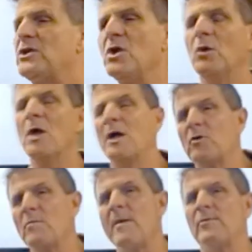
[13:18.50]
could no
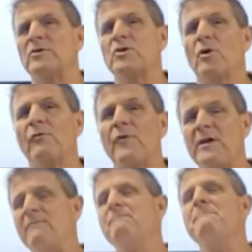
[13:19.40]
longer remember his
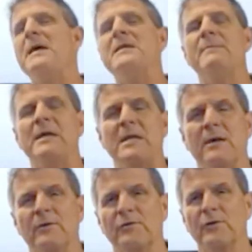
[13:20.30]
girlfriend of many, many
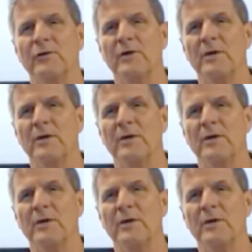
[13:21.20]
years.